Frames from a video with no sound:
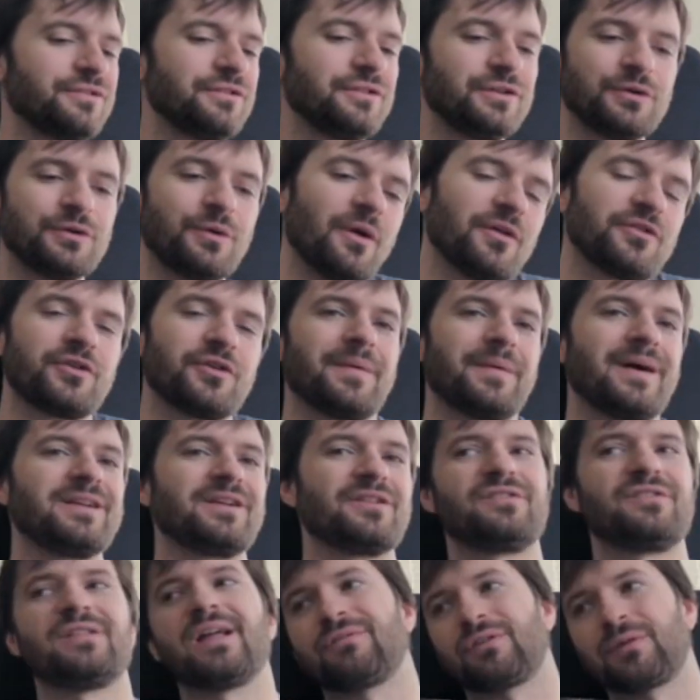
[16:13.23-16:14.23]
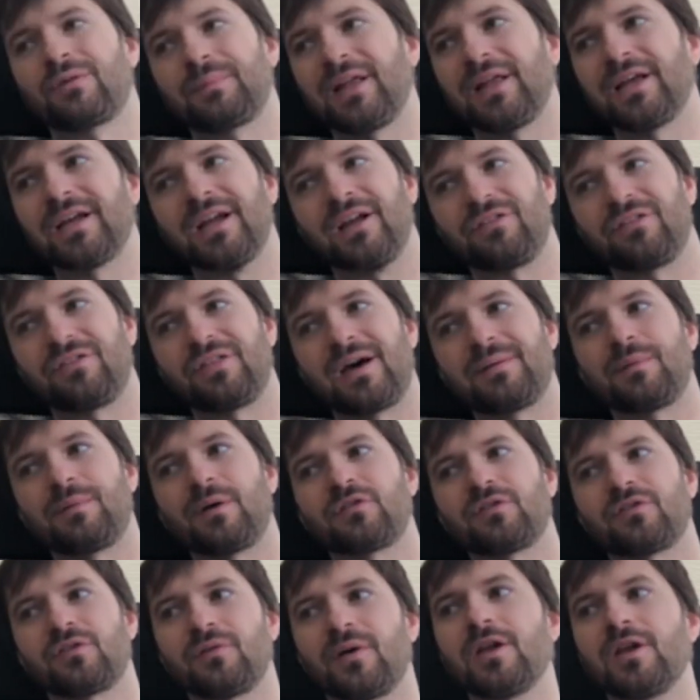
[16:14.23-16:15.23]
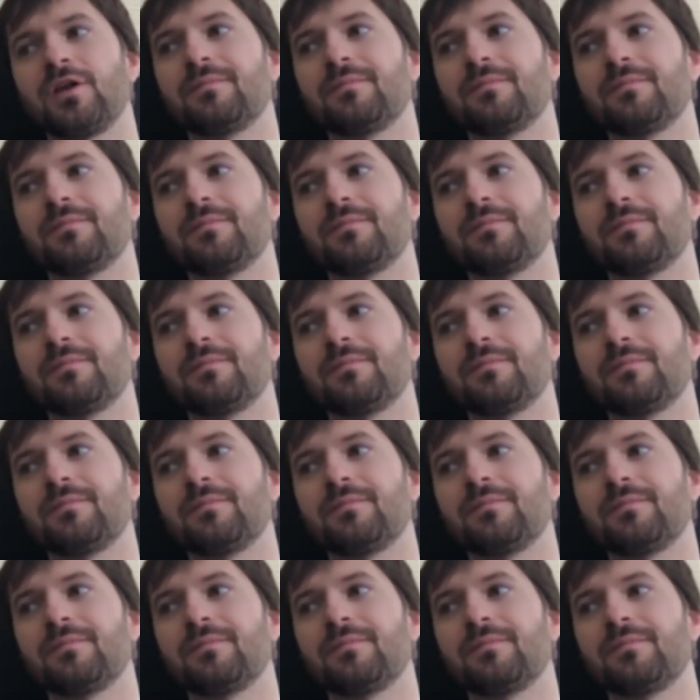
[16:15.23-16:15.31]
you also might just never play against that person, right?